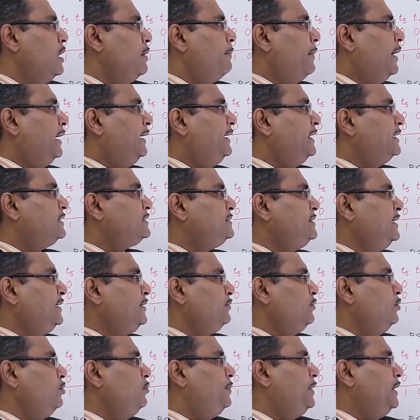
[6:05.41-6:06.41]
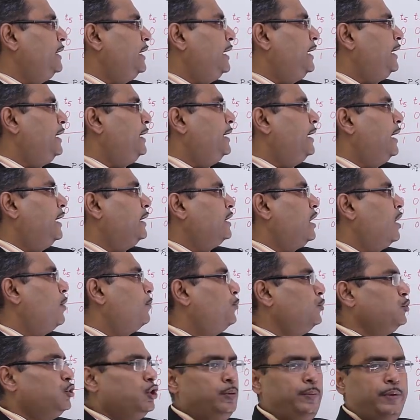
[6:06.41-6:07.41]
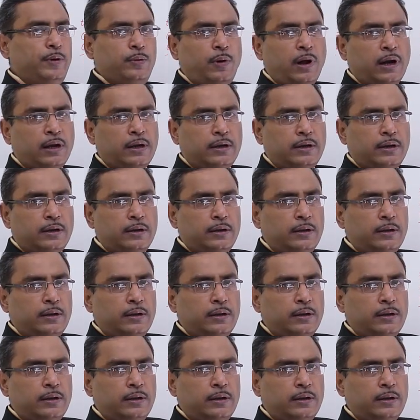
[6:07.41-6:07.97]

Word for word: my next state will be A and output will be 1.